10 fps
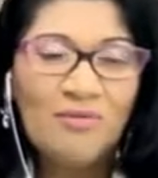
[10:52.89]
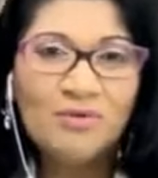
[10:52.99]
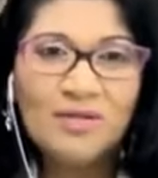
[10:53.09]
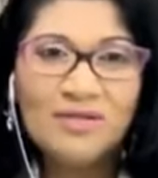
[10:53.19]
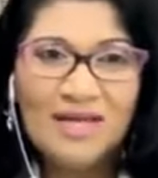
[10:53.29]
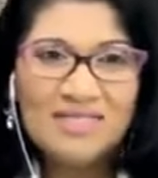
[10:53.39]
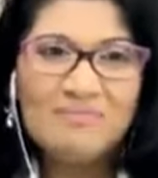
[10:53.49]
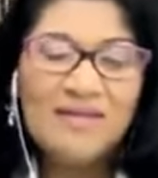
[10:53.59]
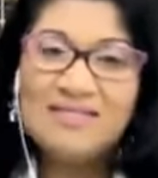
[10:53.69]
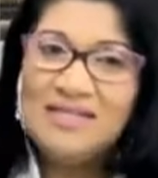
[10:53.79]
We know the next
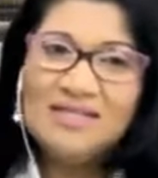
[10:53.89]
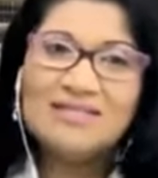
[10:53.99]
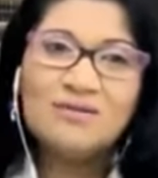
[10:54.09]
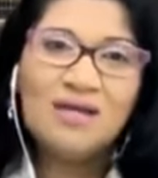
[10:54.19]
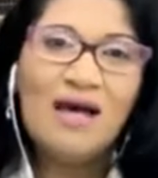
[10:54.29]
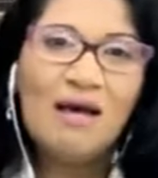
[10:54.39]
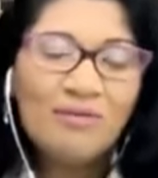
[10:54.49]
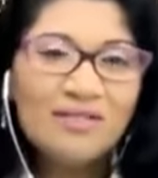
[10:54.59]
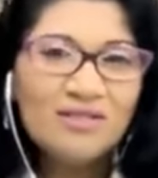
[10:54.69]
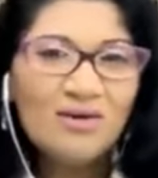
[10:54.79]
big thing that's going to
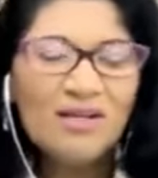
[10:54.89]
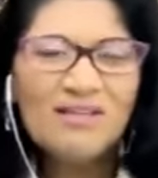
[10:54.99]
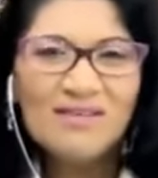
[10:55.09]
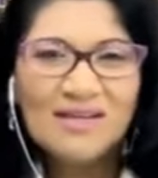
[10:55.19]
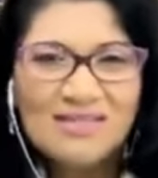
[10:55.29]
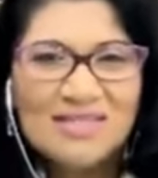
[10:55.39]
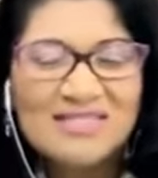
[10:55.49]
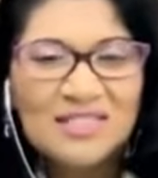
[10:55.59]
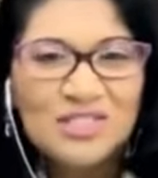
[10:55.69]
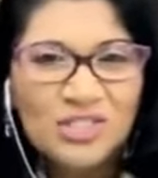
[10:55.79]
happen to all of us
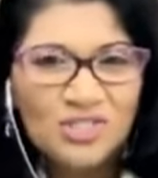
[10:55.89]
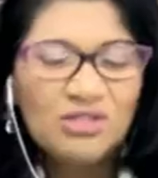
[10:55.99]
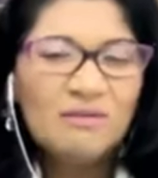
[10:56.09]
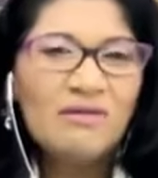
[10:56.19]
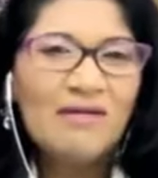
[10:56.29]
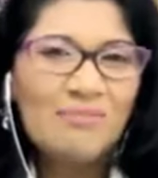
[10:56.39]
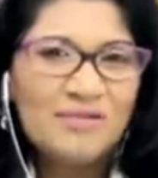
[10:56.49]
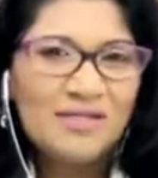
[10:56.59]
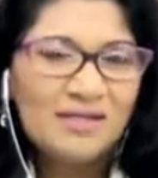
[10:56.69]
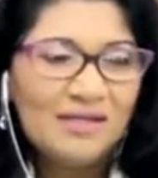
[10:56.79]
is the church is going to be
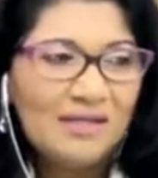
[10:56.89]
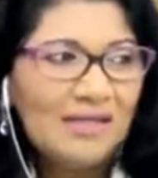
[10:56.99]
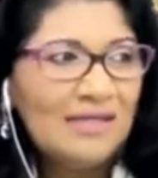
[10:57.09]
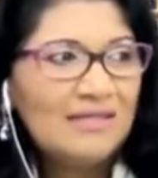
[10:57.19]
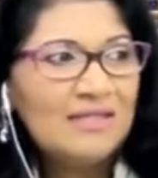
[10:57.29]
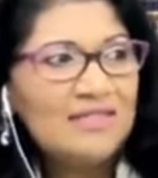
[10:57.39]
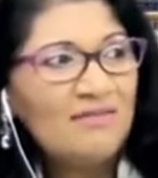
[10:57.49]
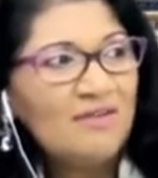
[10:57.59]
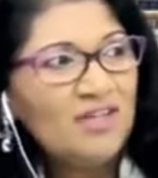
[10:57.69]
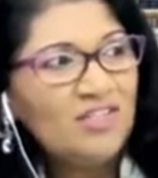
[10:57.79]
raptured, the
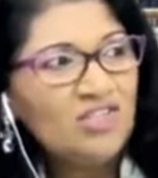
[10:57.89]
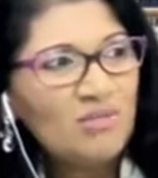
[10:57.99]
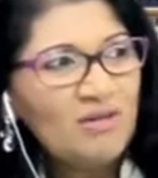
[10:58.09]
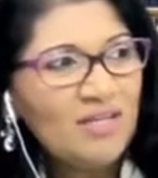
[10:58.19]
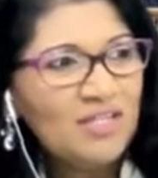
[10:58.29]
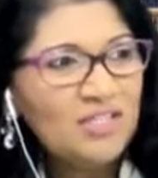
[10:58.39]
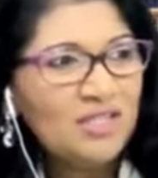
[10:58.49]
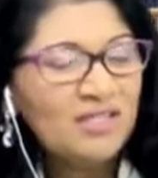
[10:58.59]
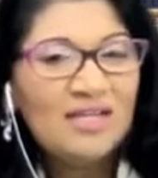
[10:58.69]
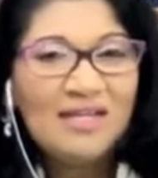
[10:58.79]
seven years
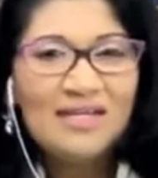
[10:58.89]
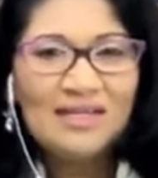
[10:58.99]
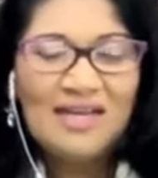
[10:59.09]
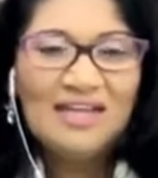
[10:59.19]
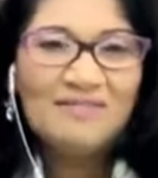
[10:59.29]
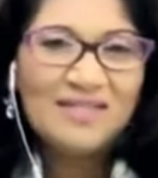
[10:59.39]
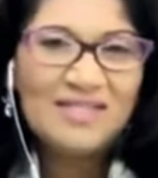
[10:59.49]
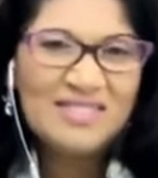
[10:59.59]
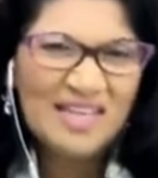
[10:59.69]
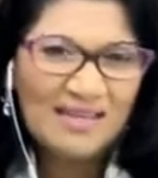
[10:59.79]
tribulation, at the end of that, the
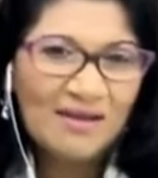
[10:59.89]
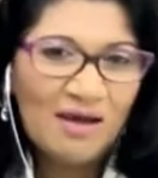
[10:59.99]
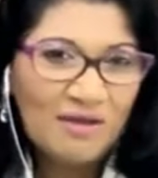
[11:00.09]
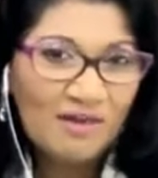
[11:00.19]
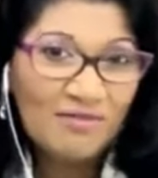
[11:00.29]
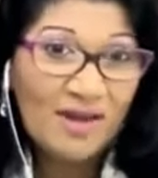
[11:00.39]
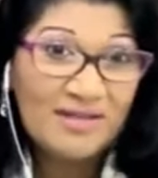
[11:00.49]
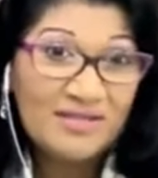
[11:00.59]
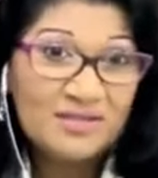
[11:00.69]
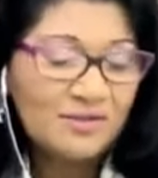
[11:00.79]
second coming of
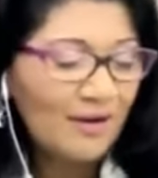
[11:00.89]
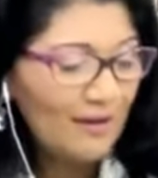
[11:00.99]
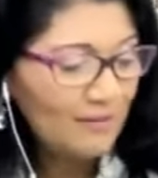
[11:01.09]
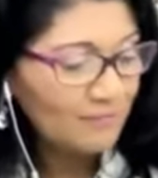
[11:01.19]
Christ, right?